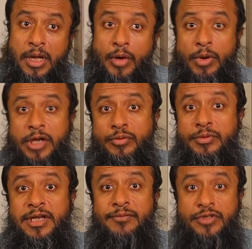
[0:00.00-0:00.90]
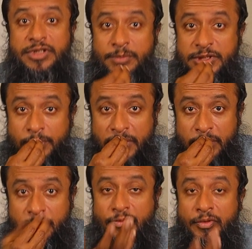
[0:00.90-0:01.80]
Why do we have to say Bismillah
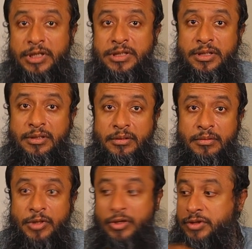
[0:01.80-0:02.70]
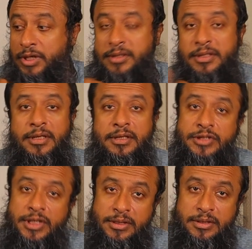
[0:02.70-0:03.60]
before eating? Because shayateen are
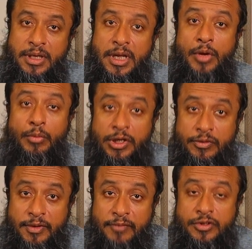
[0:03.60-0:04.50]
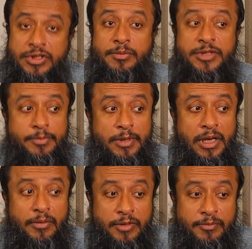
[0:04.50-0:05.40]
chained. Why do we have to say
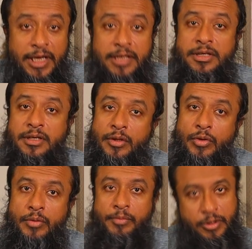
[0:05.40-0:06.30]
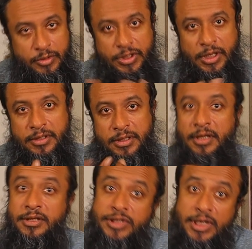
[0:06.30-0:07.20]
Bismillah when we enter the home? Because shayateen
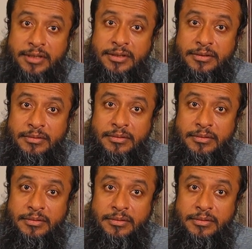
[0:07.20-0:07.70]
are chained.